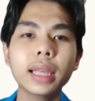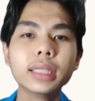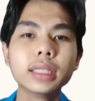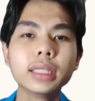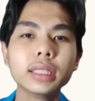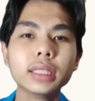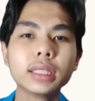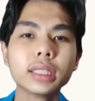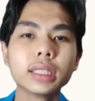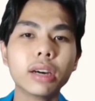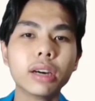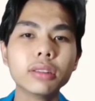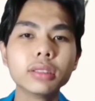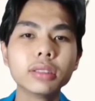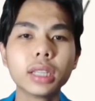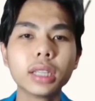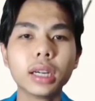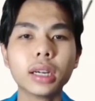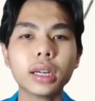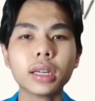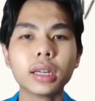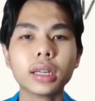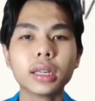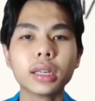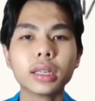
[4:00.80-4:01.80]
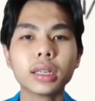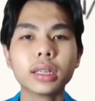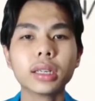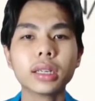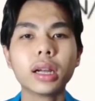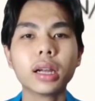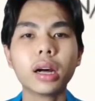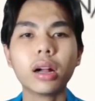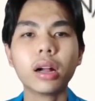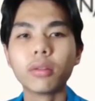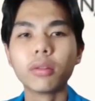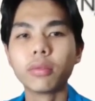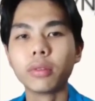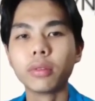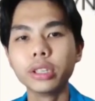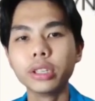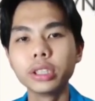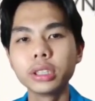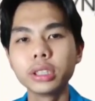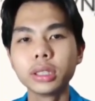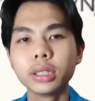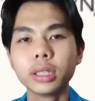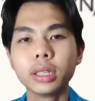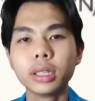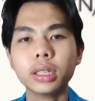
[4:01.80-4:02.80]
These three sounds are our
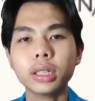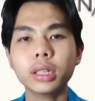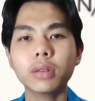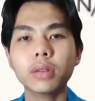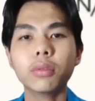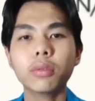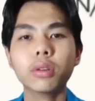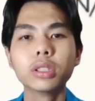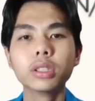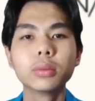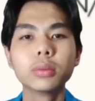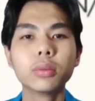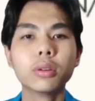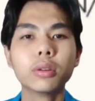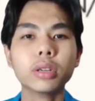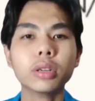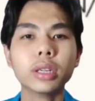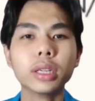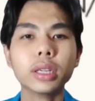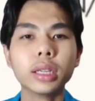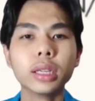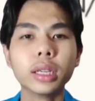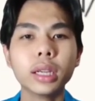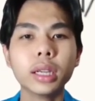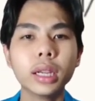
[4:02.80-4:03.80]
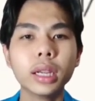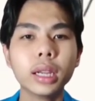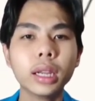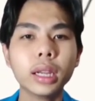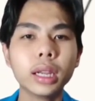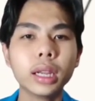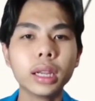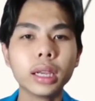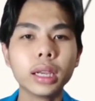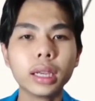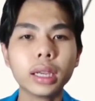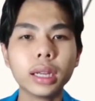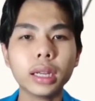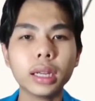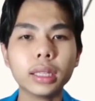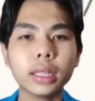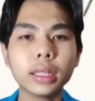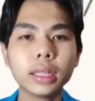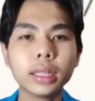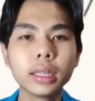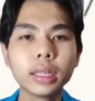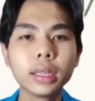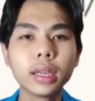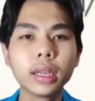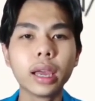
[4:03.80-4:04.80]
voice, the words morning,
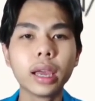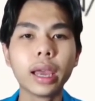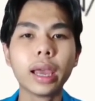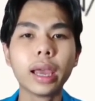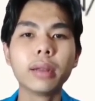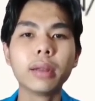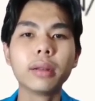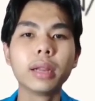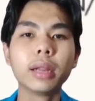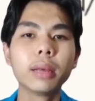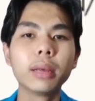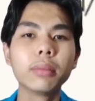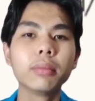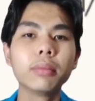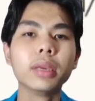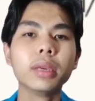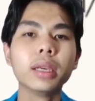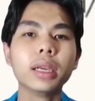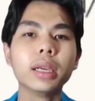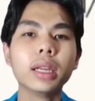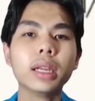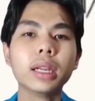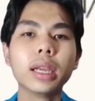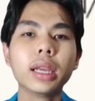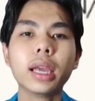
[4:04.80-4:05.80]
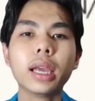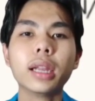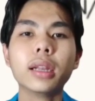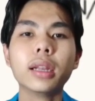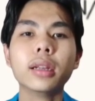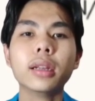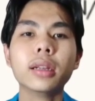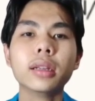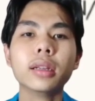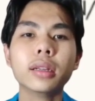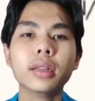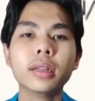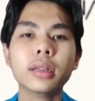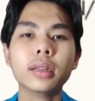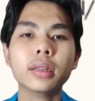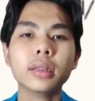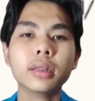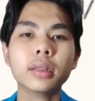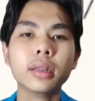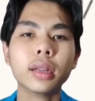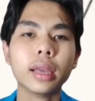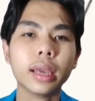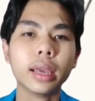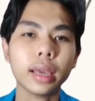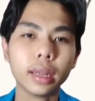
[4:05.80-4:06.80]
community, and name begin and
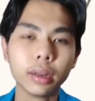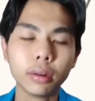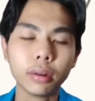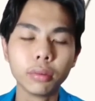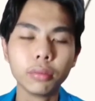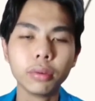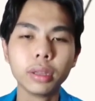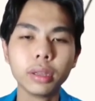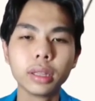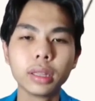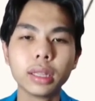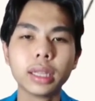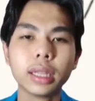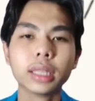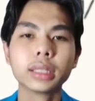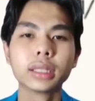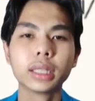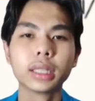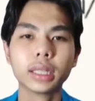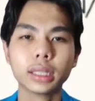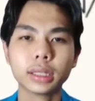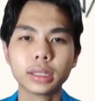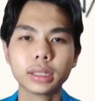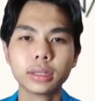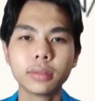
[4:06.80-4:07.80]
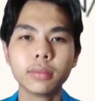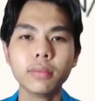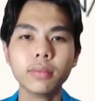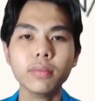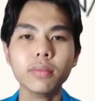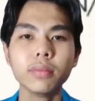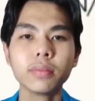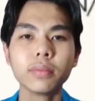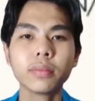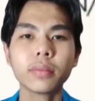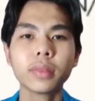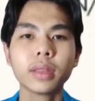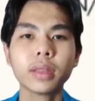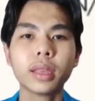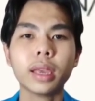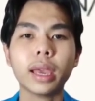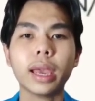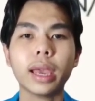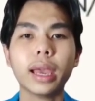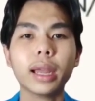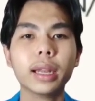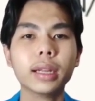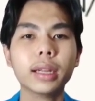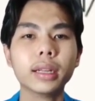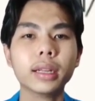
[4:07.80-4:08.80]
end with nasals.
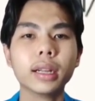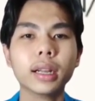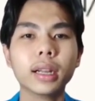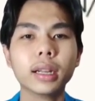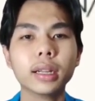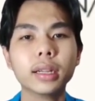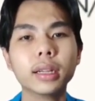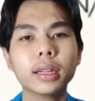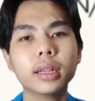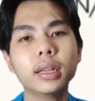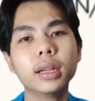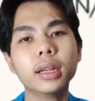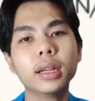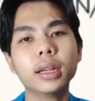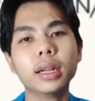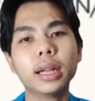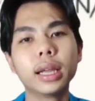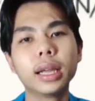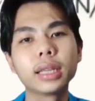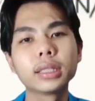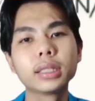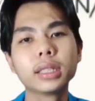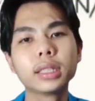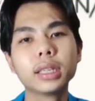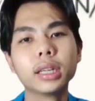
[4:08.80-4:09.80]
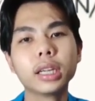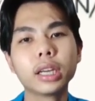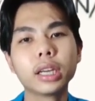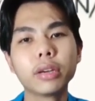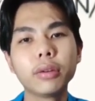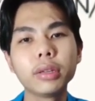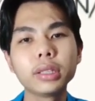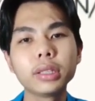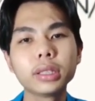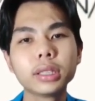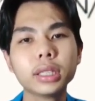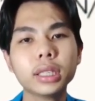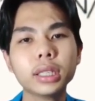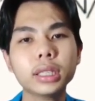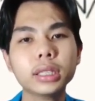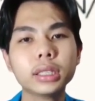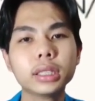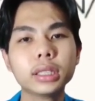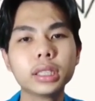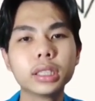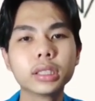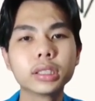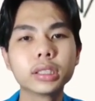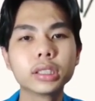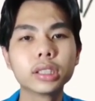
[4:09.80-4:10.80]
And next, liquids, the
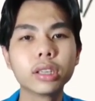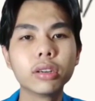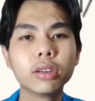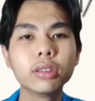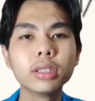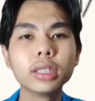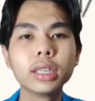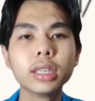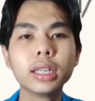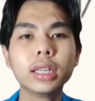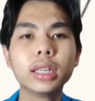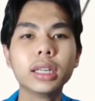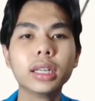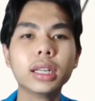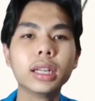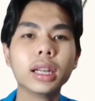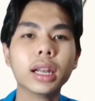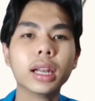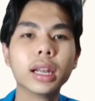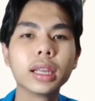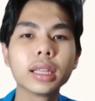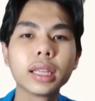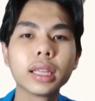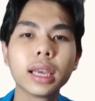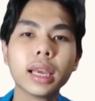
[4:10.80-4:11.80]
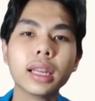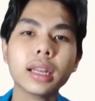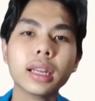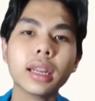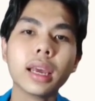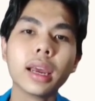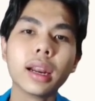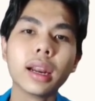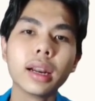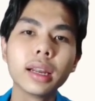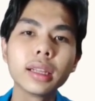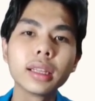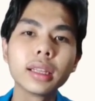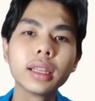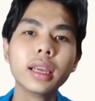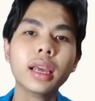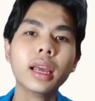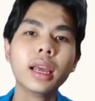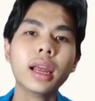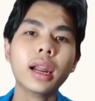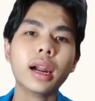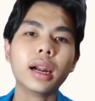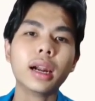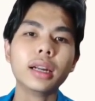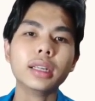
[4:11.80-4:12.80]
initial sound in red and red
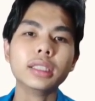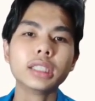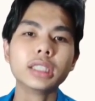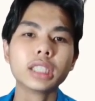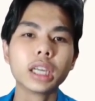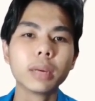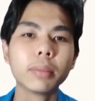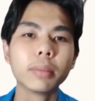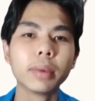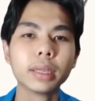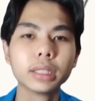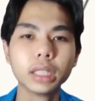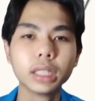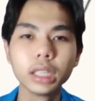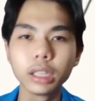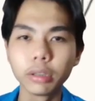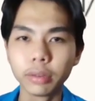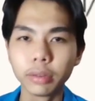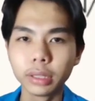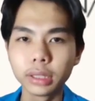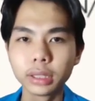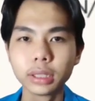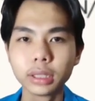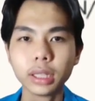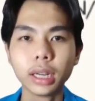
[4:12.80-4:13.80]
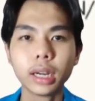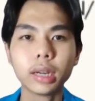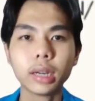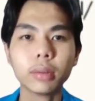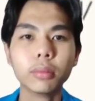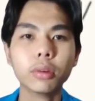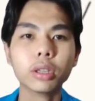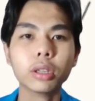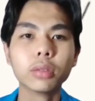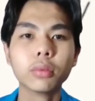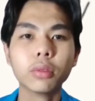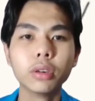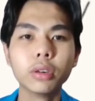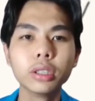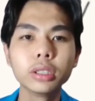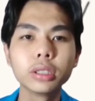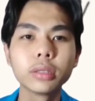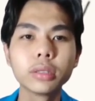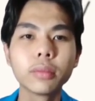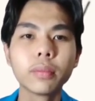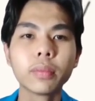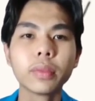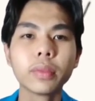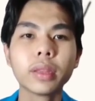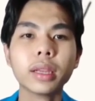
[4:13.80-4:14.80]
are described as liquids. They are both
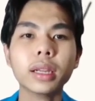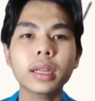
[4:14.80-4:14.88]
voice.